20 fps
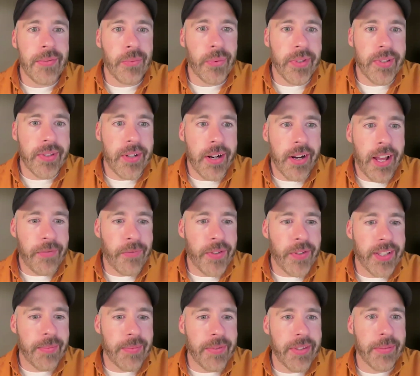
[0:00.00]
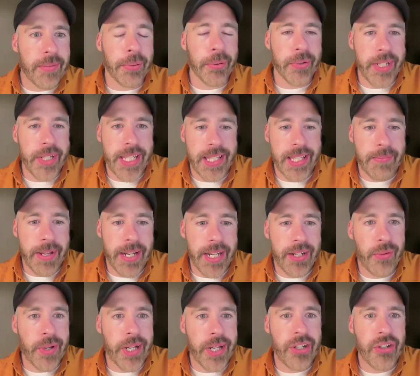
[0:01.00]
we'll start off with some of the pre-submitted
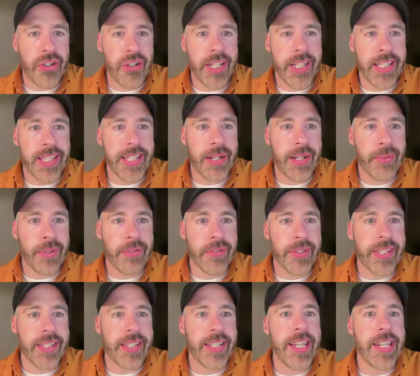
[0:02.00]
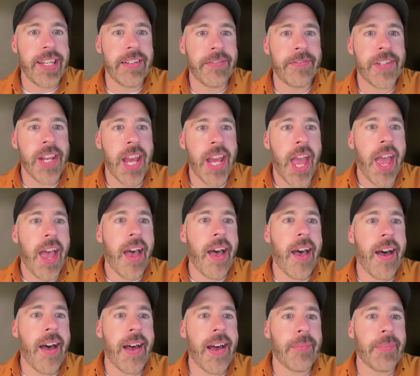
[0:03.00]
questions that we received,
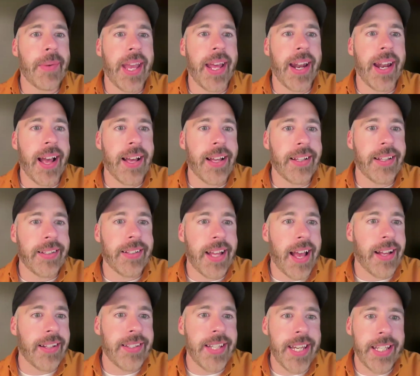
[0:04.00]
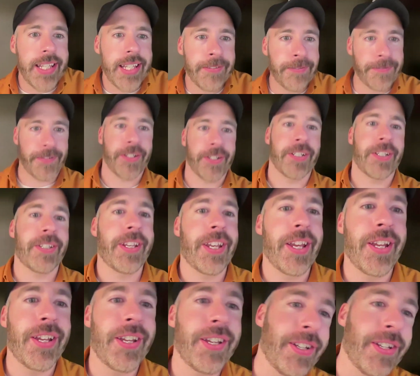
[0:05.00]
and I'll take the first
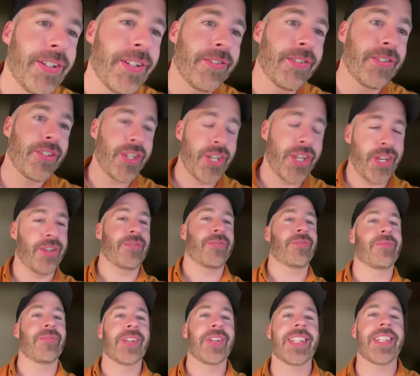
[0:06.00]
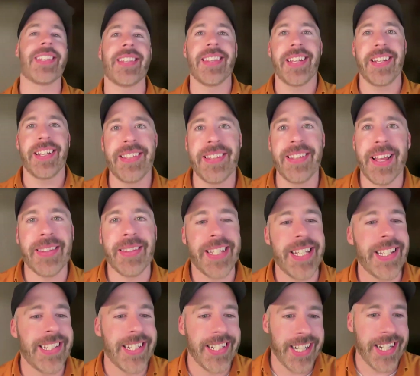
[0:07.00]
2 because these
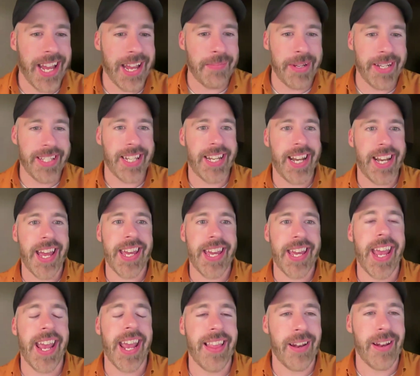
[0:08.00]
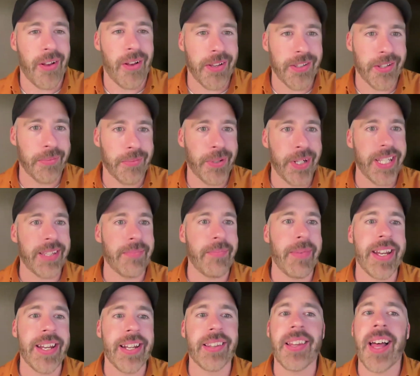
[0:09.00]
did come in tonight, and then also
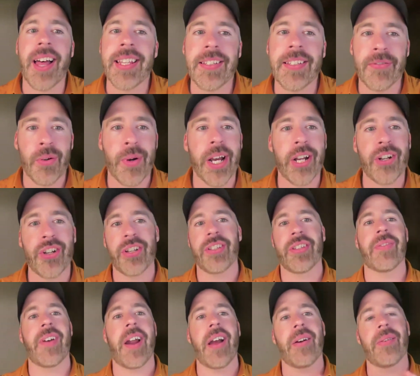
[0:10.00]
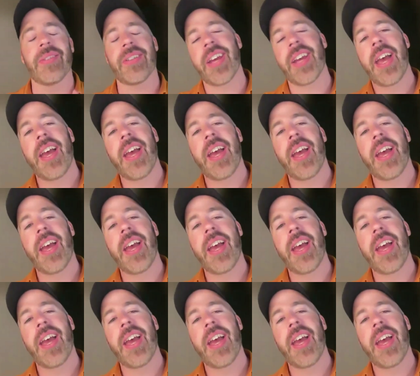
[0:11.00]
pre-submitted lots of questions around